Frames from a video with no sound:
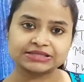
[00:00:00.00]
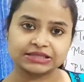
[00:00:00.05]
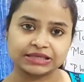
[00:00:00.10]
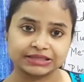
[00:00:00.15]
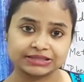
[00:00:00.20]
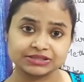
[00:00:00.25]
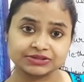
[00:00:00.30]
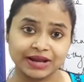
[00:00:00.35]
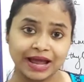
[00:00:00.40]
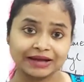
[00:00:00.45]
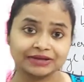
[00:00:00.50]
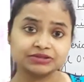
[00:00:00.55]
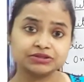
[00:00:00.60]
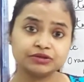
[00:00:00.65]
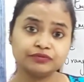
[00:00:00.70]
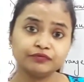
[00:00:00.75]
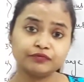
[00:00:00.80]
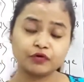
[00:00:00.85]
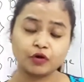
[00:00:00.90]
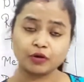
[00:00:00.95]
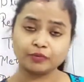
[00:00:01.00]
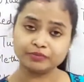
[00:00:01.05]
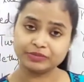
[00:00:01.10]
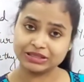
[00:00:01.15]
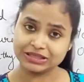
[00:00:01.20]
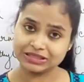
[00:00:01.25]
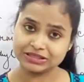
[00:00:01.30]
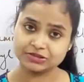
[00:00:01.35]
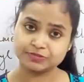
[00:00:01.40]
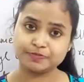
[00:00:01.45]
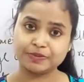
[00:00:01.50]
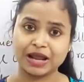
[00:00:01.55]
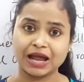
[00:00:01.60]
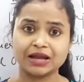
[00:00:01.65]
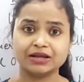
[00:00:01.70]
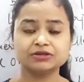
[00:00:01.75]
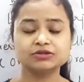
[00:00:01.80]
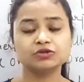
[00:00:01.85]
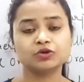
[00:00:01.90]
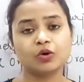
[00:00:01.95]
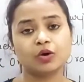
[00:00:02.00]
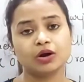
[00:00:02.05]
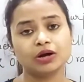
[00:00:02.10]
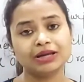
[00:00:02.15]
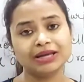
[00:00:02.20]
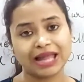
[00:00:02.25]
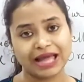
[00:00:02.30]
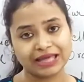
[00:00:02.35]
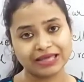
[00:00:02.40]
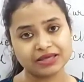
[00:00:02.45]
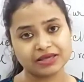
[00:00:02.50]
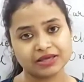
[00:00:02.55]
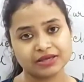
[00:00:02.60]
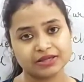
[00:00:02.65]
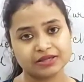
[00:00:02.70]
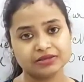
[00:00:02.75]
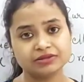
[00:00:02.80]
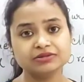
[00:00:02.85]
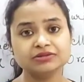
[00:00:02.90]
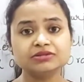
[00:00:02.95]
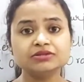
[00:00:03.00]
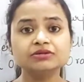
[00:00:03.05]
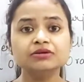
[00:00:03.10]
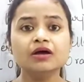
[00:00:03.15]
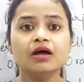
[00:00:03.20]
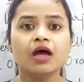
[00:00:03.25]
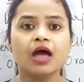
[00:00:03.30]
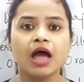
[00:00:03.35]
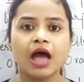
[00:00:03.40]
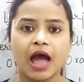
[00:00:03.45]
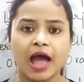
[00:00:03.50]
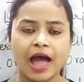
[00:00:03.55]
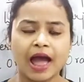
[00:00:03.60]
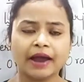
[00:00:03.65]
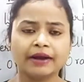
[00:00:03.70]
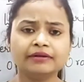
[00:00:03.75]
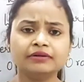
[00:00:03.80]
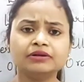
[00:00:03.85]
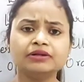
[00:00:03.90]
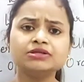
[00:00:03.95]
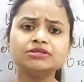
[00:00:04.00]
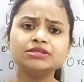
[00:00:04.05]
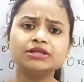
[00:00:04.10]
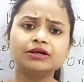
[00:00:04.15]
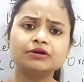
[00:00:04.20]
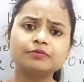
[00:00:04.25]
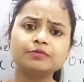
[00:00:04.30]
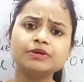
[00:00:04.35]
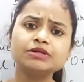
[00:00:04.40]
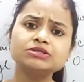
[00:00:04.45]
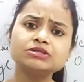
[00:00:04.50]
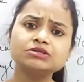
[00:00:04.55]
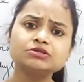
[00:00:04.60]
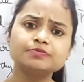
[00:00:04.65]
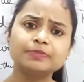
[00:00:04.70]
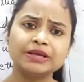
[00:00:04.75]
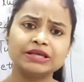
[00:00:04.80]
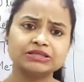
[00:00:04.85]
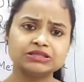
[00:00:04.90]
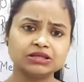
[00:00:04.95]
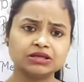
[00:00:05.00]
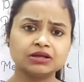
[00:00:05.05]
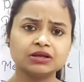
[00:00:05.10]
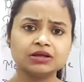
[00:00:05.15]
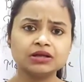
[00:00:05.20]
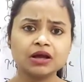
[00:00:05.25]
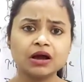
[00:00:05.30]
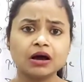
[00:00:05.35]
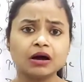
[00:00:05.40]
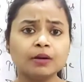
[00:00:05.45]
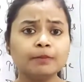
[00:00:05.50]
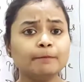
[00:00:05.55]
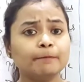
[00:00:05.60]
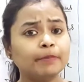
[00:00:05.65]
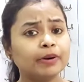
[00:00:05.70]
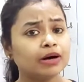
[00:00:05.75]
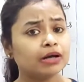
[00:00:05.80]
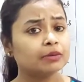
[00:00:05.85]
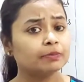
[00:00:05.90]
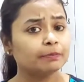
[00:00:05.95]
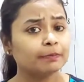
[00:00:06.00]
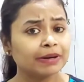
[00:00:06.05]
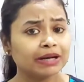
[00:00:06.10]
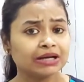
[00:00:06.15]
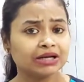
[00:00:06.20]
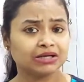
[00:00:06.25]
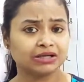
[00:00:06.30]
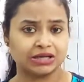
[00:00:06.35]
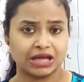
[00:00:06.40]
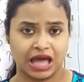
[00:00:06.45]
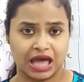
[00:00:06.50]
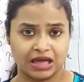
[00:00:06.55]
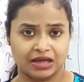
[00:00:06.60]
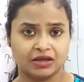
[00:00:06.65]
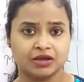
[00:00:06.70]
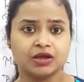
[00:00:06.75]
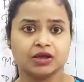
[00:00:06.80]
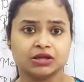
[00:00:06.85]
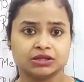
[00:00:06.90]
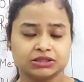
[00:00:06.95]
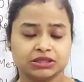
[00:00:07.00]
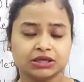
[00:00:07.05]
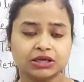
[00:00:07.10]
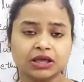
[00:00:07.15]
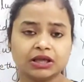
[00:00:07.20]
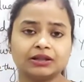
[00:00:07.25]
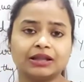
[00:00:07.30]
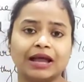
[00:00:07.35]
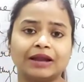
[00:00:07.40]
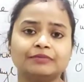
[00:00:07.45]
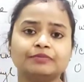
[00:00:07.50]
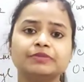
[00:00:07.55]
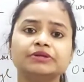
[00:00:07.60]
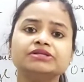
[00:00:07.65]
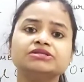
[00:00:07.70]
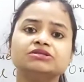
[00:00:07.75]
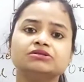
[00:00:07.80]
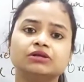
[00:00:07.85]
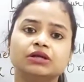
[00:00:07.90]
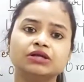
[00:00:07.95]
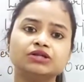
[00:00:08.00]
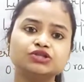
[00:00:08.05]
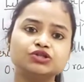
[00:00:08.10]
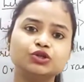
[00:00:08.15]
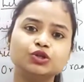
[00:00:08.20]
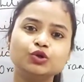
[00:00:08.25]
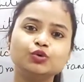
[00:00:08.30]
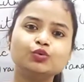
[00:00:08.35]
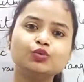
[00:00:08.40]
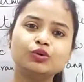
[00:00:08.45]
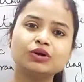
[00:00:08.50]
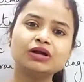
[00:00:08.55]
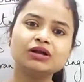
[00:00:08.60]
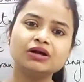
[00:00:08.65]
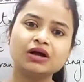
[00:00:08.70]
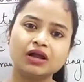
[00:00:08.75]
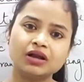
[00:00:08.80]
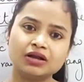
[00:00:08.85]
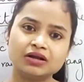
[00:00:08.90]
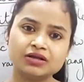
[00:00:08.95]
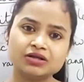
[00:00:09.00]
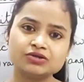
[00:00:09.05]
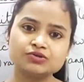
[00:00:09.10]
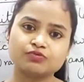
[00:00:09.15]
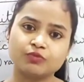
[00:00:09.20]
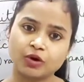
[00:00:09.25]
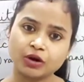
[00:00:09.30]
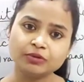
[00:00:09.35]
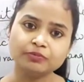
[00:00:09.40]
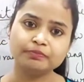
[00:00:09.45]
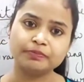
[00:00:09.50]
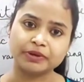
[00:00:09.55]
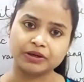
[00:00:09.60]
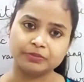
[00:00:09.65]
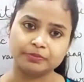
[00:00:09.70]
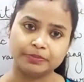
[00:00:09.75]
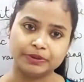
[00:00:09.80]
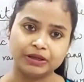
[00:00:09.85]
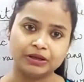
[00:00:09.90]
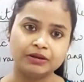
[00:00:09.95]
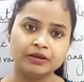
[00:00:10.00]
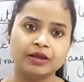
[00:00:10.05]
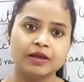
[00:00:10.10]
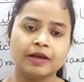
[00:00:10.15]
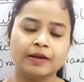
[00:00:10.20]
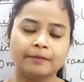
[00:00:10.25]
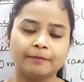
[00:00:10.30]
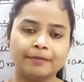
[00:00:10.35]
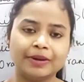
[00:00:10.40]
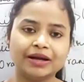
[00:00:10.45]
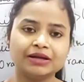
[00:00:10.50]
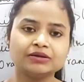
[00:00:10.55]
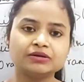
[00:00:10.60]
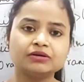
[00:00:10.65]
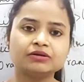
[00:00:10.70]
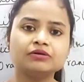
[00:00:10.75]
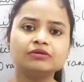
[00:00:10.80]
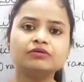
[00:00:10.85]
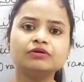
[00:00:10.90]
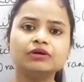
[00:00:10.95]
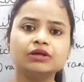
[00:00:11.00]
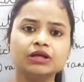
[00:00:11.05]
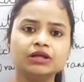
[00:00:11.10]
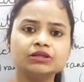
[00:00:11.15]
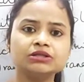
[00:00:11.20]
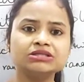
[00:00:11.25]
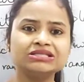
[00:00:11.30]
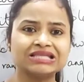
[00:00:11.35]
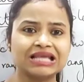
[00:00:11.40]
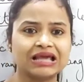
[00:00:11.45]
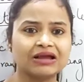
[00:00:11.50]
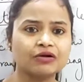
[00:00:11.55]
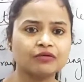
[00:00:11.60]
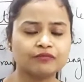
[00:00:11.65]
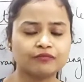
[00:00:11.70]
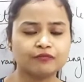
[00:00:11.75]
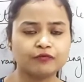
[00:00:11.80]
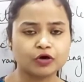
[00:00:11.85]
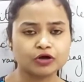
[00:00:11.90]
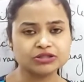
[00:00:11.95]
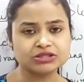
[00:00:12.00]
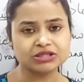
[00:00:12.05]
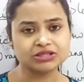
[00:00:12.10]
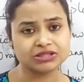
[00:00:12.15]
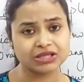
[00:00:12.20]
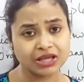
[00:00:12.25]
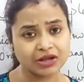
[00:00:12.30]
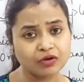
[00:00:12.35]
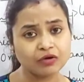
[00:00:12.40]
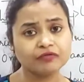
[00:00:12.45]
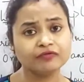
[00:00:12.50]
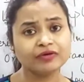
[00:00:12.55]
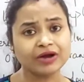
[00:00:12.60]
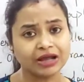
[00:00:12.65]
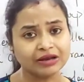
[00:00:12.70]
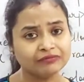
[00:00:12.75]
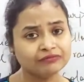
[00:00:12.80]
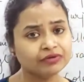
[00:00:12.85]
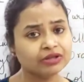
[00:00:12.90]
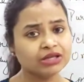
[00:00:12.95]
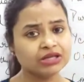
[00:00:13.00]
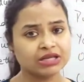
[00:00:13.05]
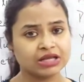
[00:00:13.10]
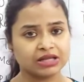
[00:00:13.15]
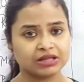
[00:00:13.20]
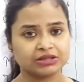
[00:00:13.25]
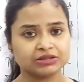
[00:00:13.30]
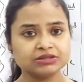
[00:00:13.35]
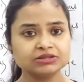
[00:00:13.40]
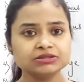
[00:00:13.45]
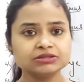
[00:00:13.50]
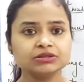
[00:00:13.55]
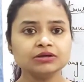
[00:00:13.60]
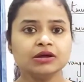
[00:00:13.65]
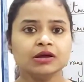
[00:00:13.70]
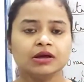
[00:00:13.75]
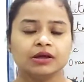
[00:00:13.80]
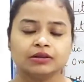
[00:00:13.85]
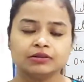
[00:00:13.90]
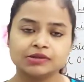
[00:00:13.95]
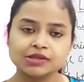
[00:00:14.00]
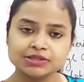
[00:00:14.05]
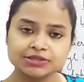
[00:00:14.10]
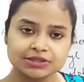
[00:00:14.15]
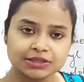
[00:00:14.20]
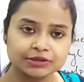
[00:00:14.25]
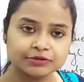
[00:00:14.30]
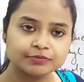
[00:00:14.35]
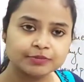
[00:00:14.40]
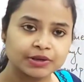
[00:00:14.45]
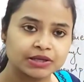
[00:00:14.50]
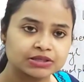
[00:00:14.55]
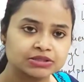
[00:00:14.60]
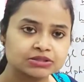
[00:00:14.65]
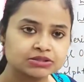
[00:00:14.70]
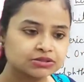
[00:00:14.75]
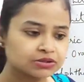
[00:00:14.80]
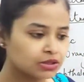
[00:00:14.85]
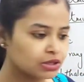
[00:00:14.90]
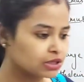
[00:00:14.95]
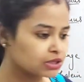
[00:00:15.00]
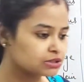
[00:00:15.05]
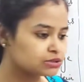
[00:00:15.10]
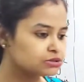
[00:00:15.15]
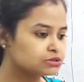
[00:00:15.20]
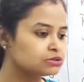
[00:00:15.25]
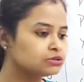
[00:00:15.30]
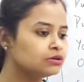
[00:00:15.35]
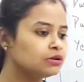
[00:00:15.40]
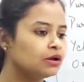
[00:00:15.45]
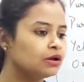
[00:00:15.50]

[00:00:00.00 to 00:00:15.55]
extracted from these plants called lichens, and this litmus is basically a purple dye. Okay, that means its neutral color is what? Purple. But for the sake of convenience, this litmus is